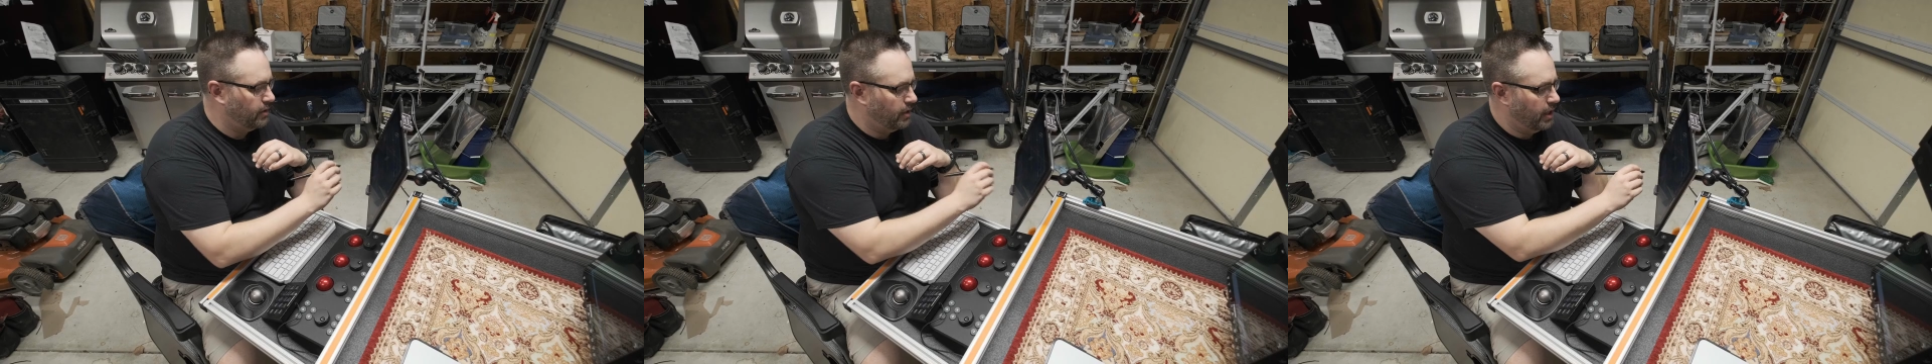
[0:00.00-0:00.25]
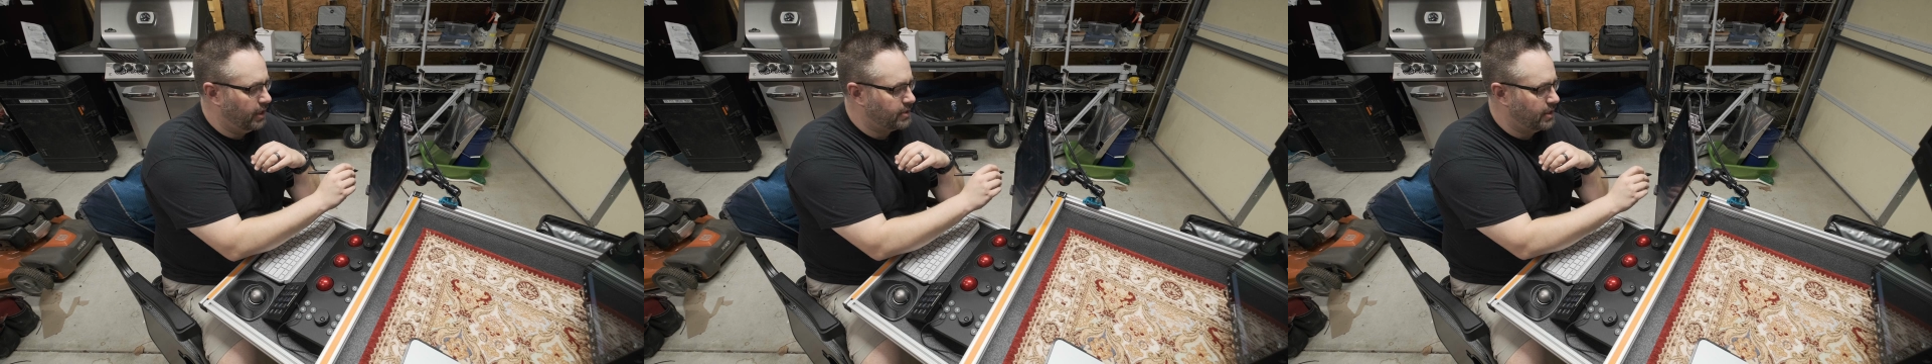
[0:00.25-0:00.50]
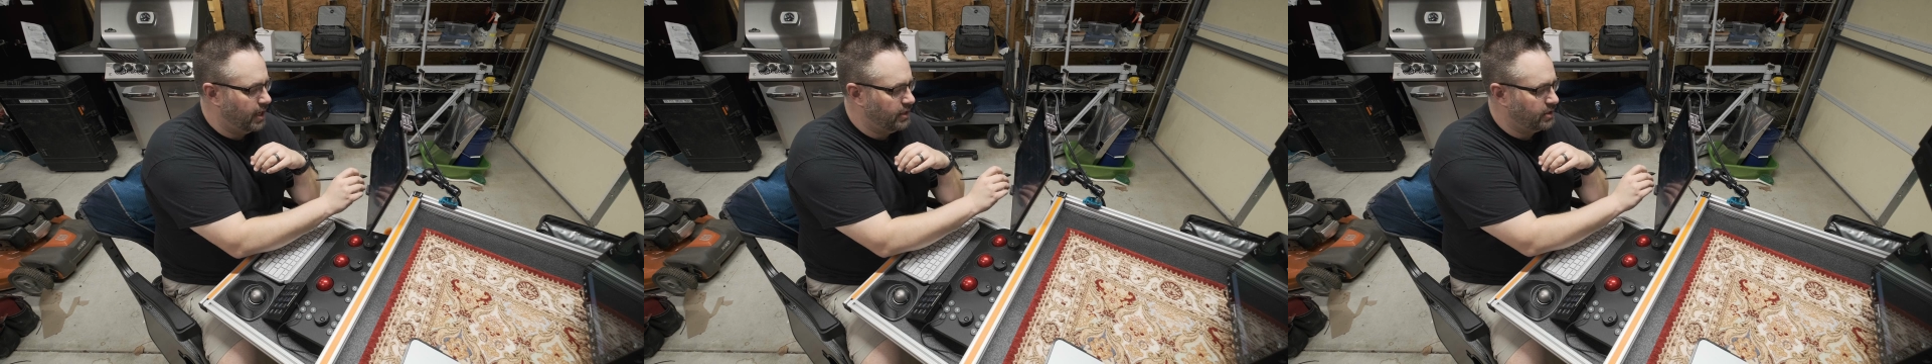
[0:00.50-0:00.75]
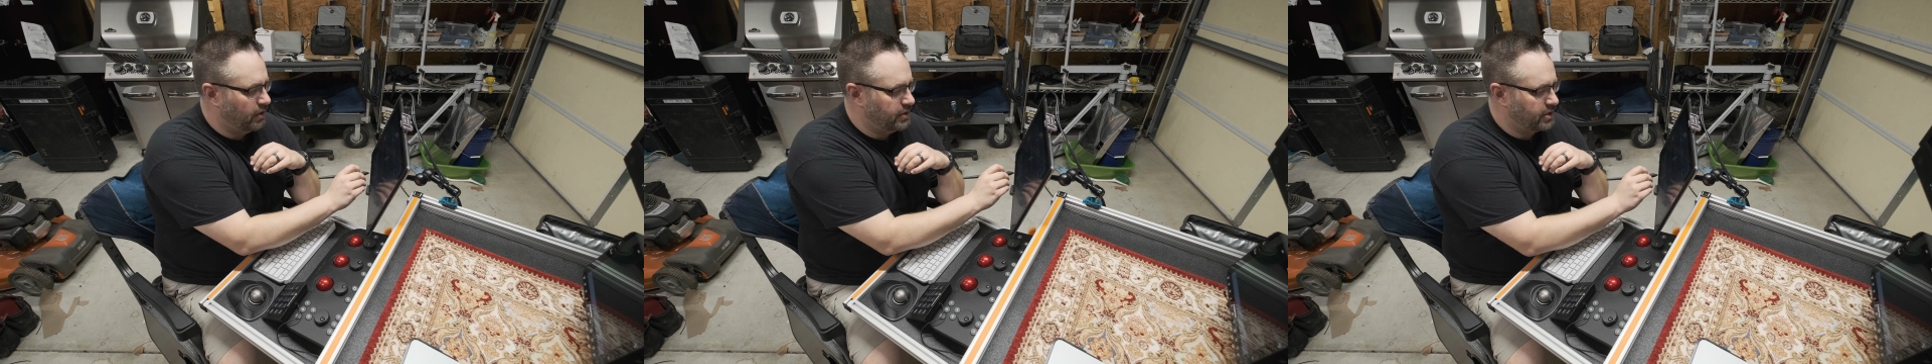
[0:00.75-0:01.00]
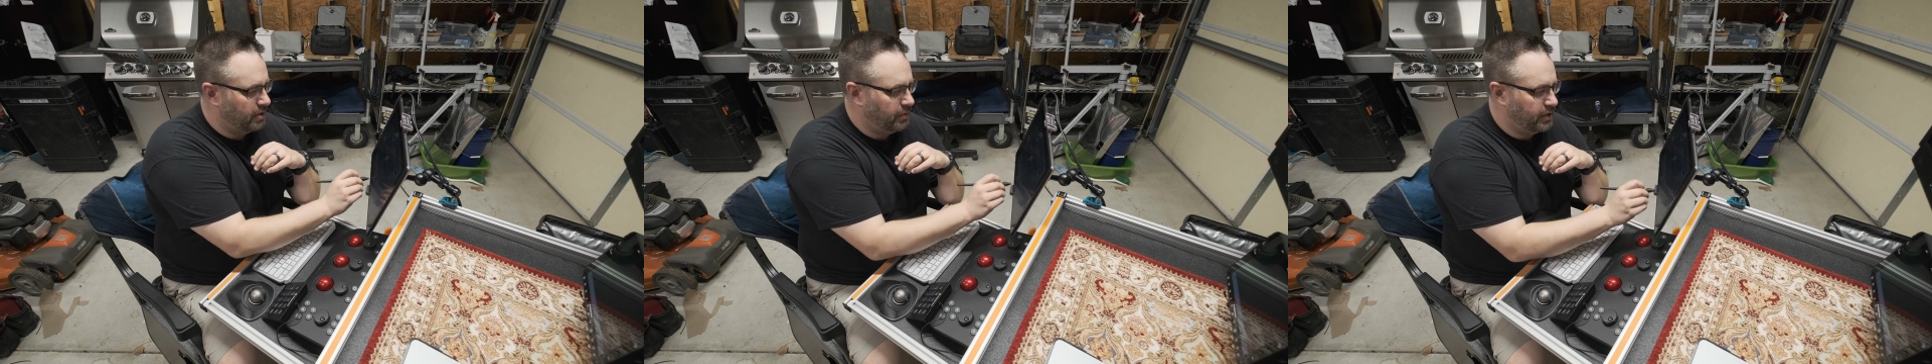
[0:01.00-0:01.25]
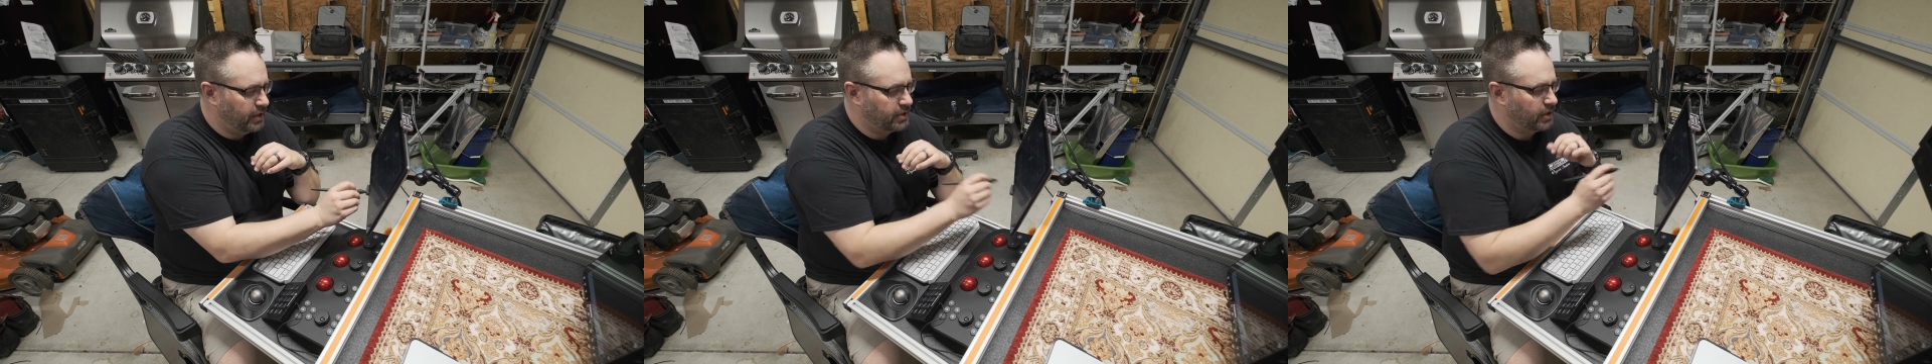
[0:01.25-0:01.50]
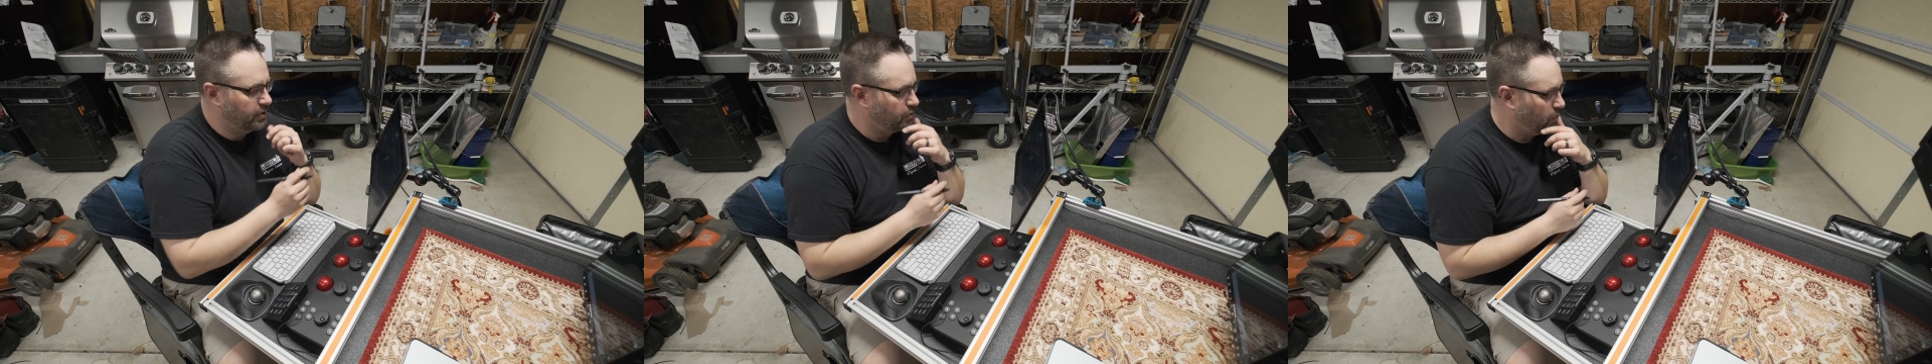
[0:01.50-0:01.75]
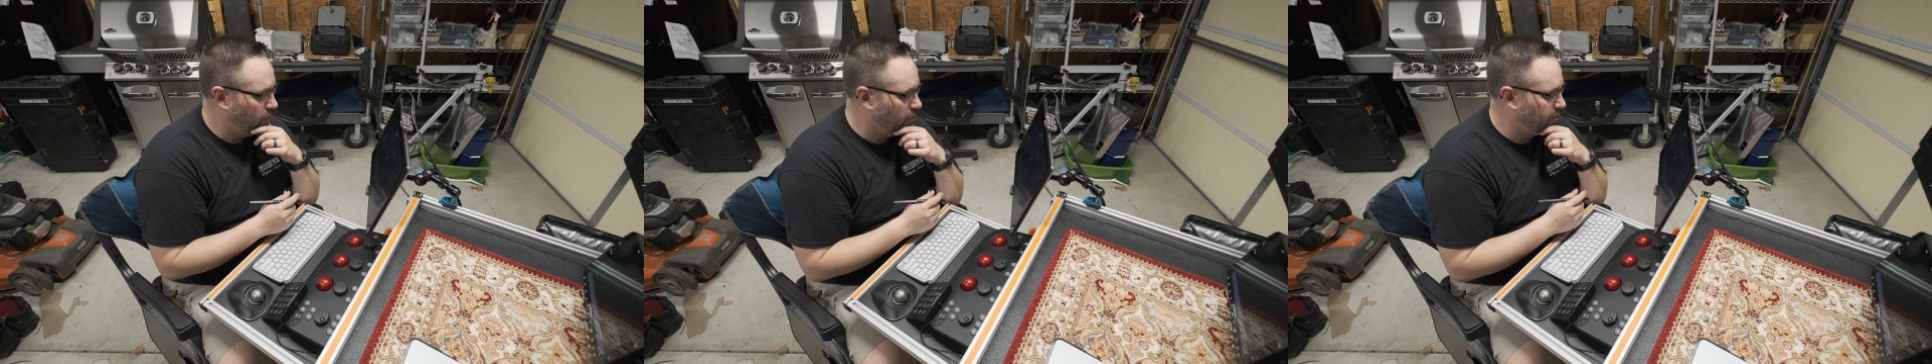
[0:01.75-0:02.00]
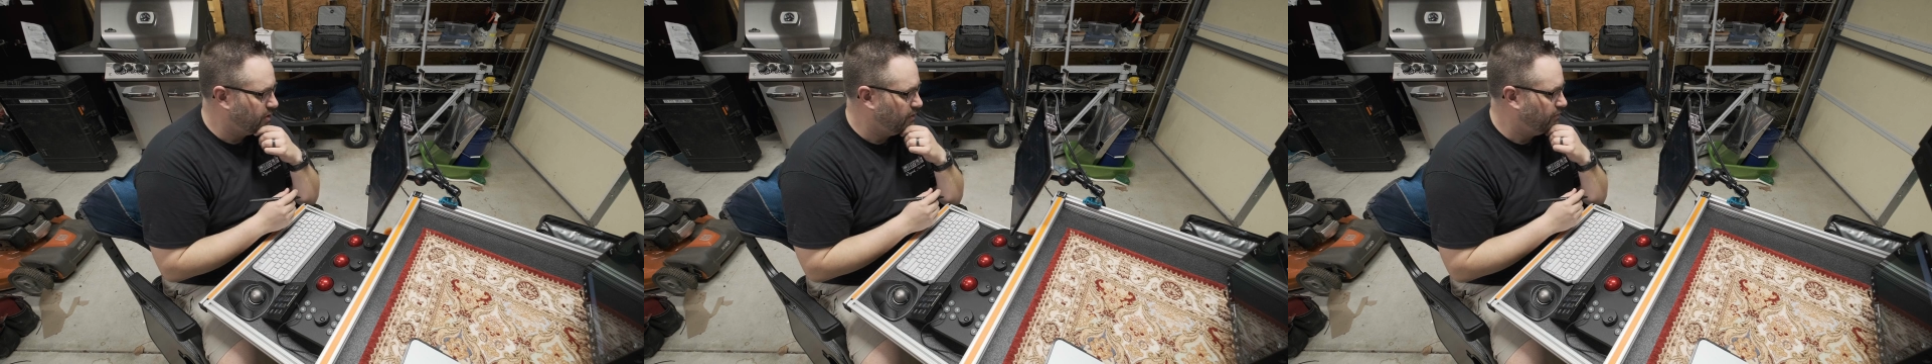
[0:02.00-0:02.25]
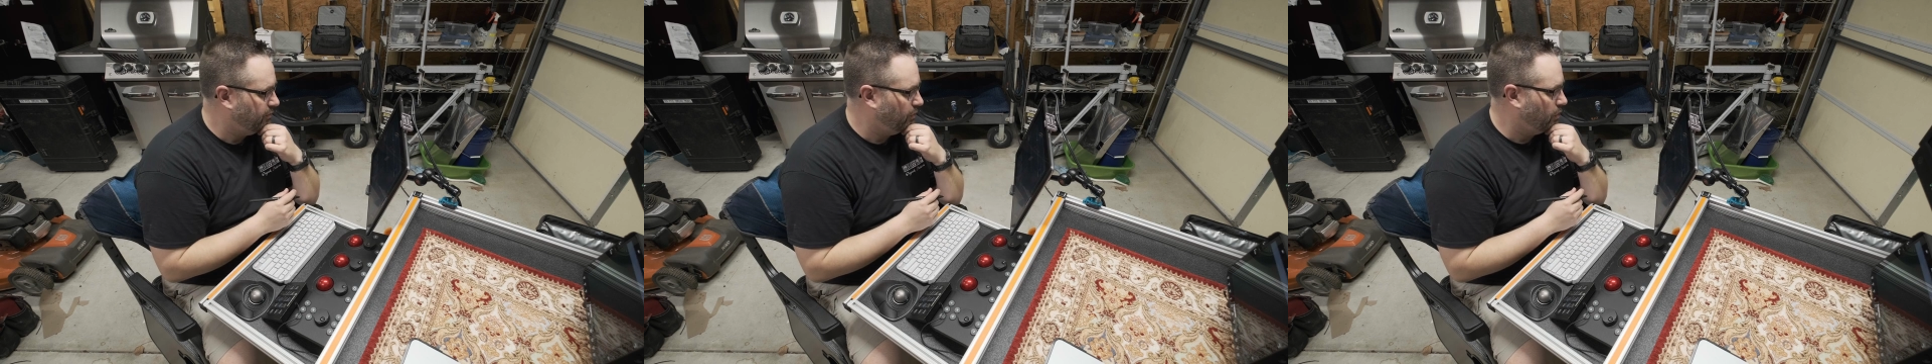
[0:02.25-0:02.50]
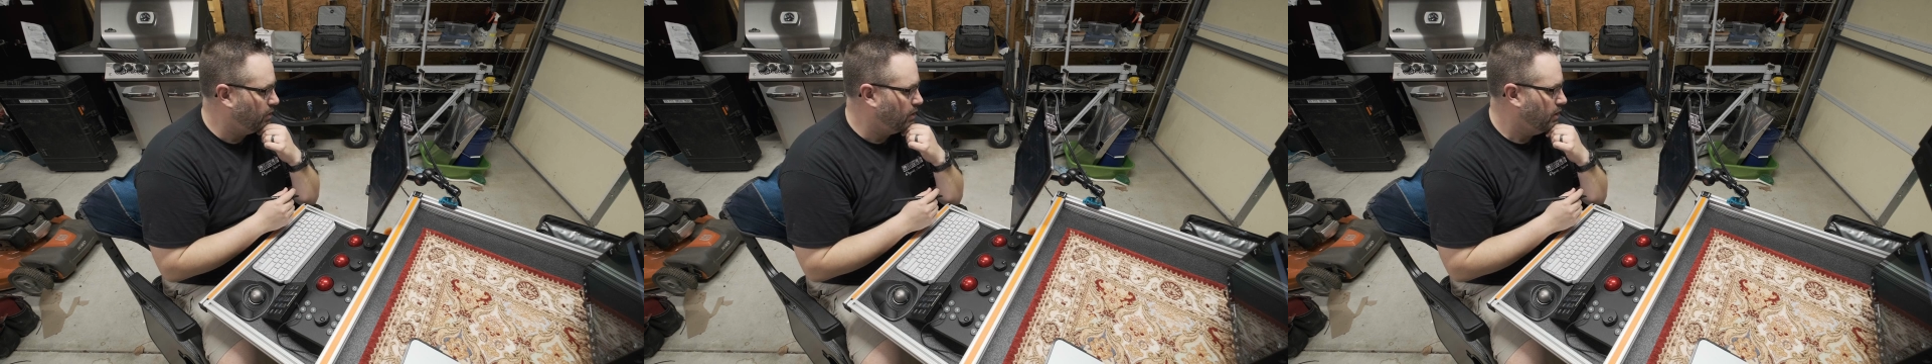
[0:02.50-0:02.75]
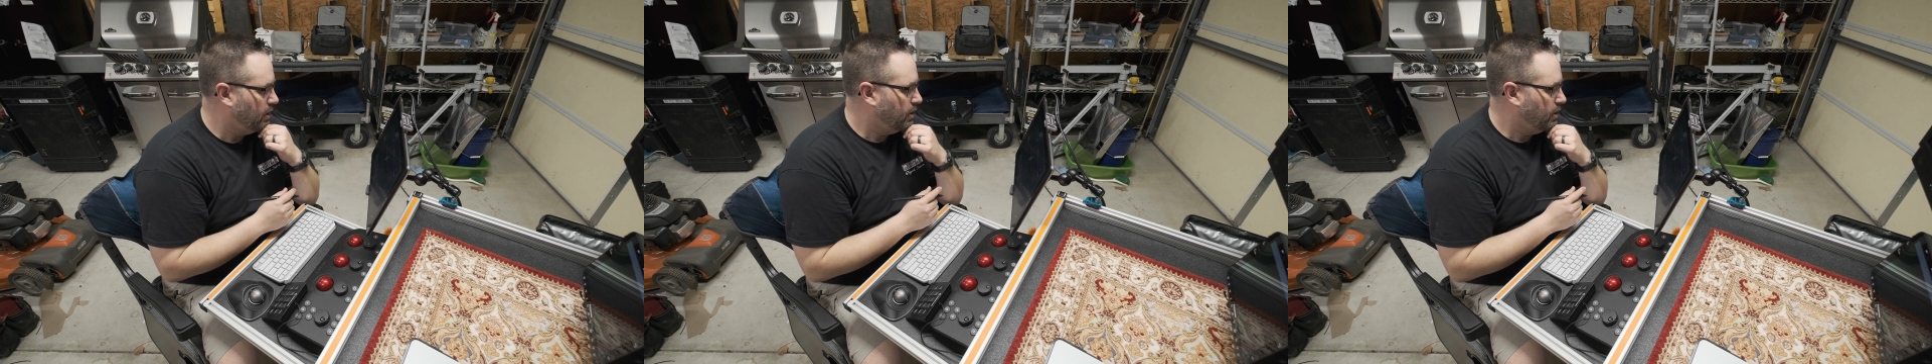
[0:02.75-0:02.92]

It's nice on some of these controls for